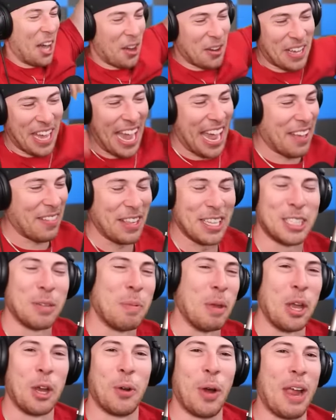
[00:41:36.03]
Okay, this would
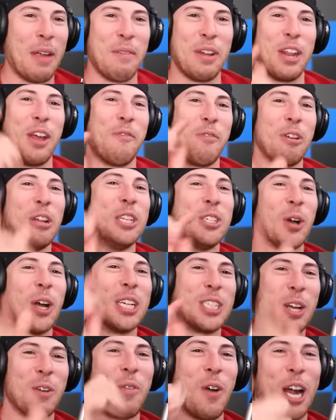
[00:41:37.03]
be a great video. If you
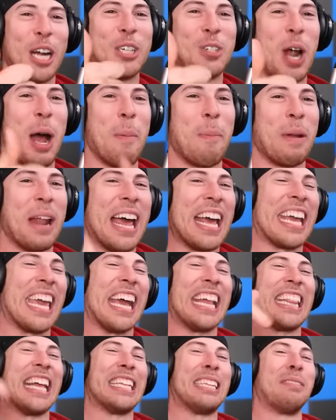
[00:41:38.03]
enjoyed so far, drop a like,
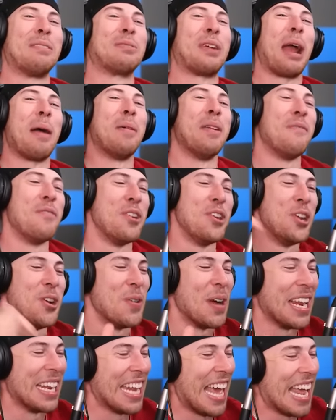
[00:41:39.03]
hit that subscribe button if you're new,
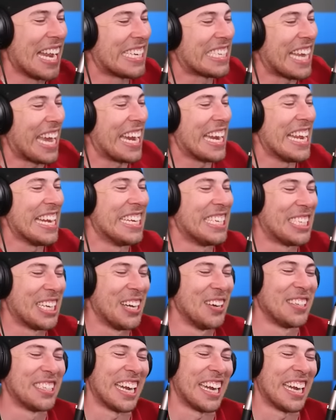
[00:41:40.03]
and let's get into